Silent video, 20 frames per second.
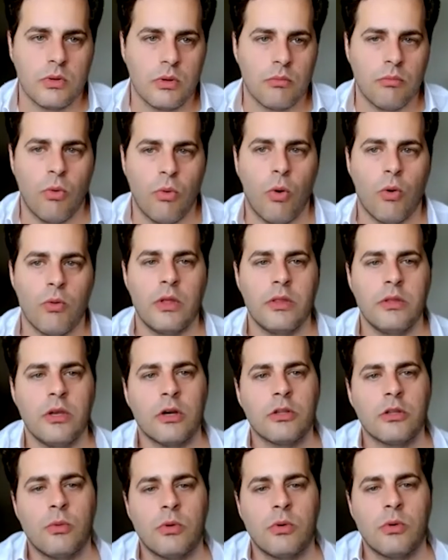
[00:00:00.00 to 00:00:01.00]
more than the
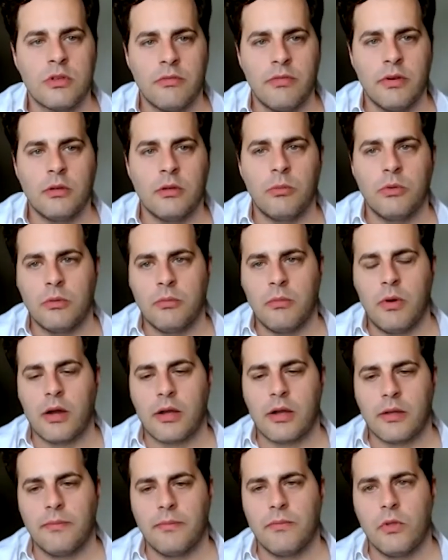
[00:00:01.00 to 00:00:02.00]
other ones available in the
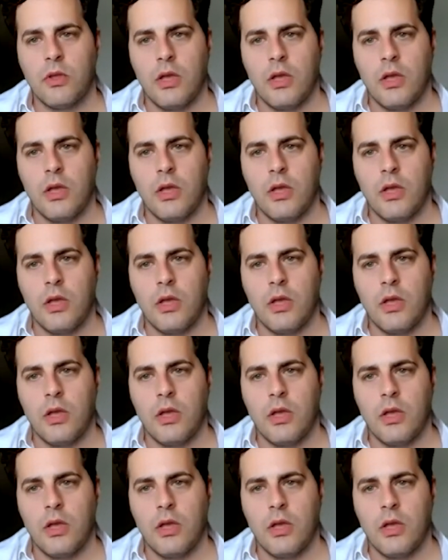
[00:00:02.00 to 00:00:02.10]
market?